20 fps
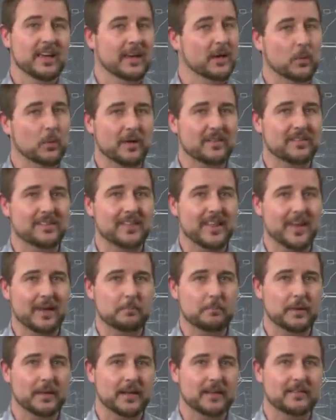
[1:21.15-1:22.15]
It was wasn't
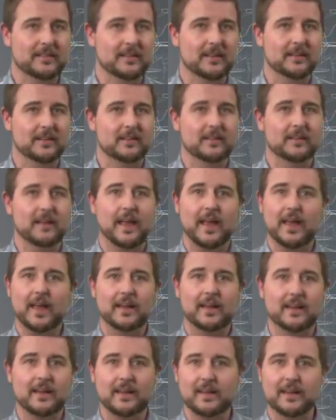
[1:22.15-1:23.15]
that big a deal
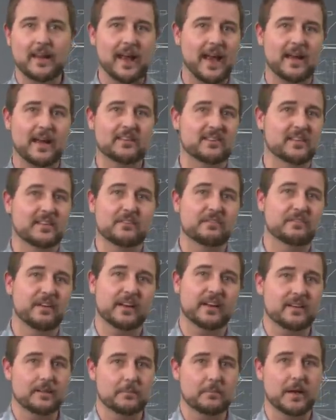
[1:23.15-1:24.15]
and it hasn't
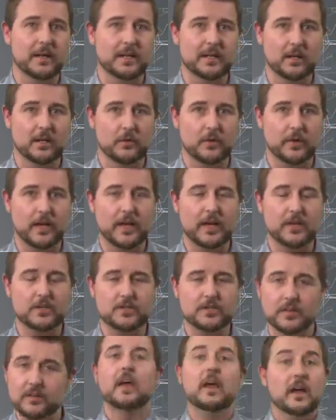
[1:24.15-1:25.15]
infected many
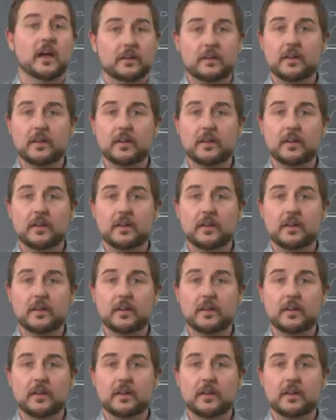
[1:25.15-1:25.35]
locations.